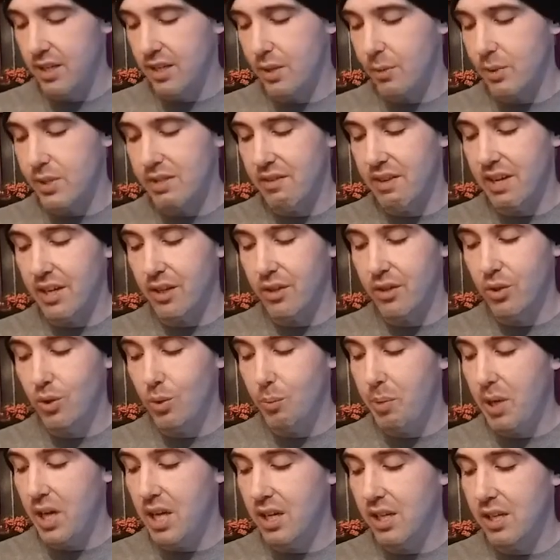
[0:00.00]
There was a lot of
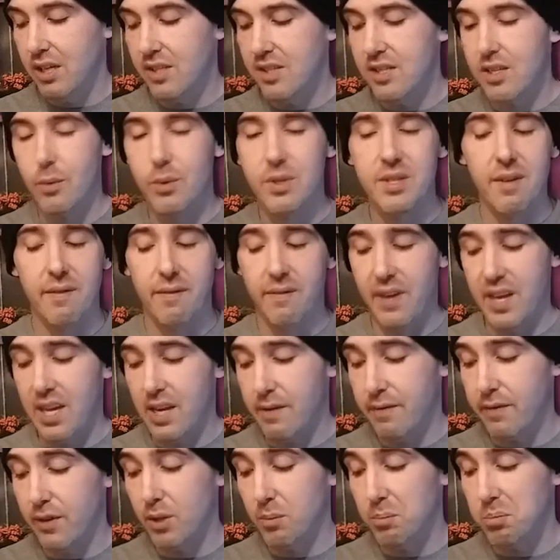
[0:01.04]
coupons, there was a fake
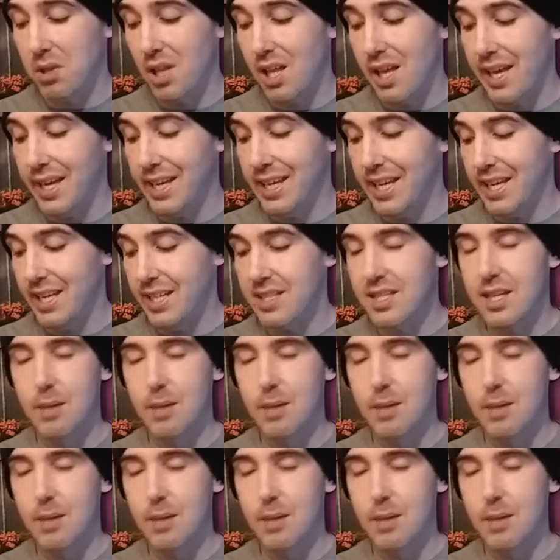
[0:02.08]
fur blanket,